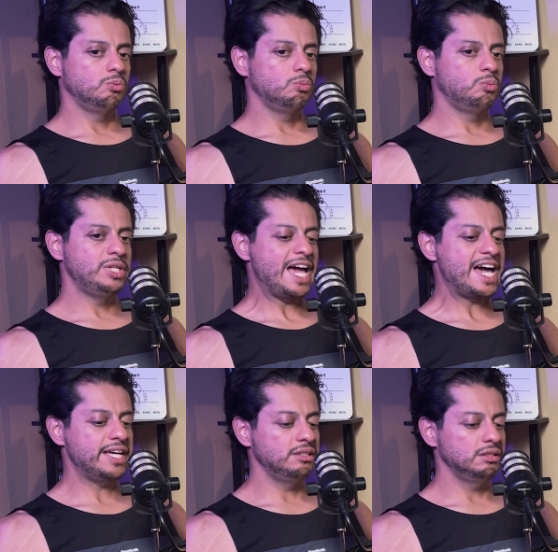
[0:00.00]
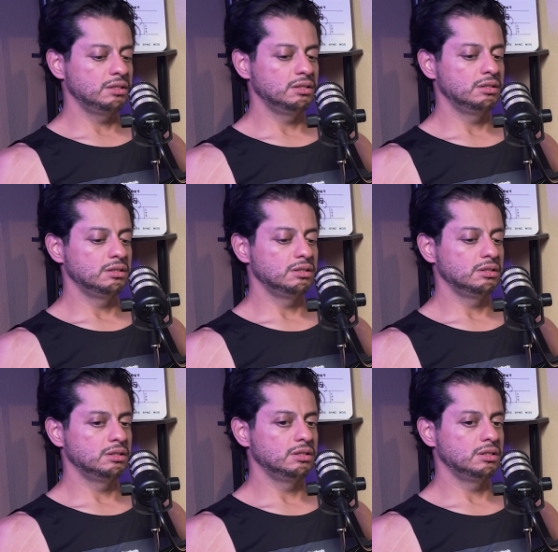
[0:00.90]
We had
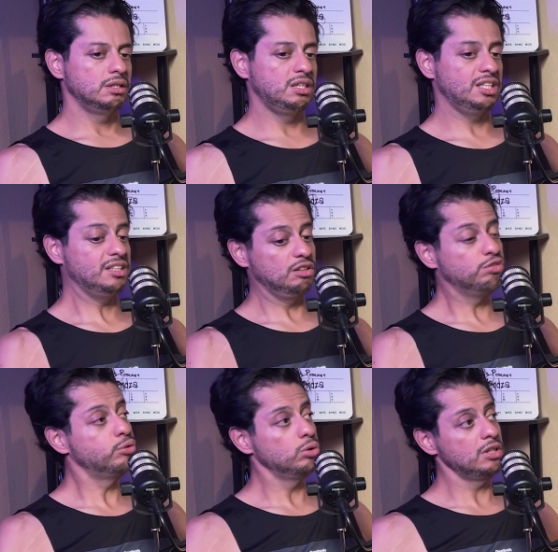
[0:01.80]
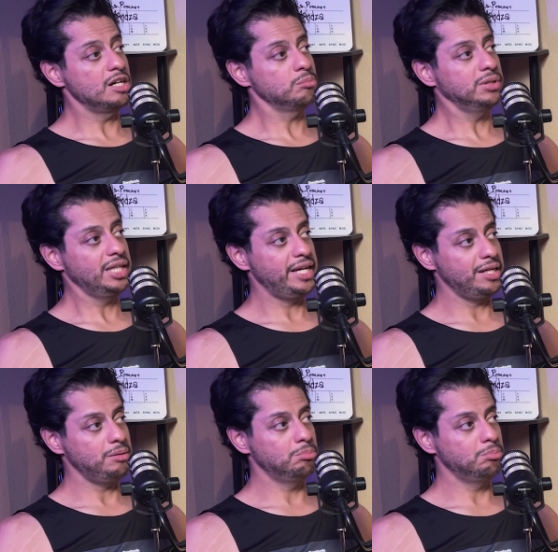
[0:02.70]
the full long play,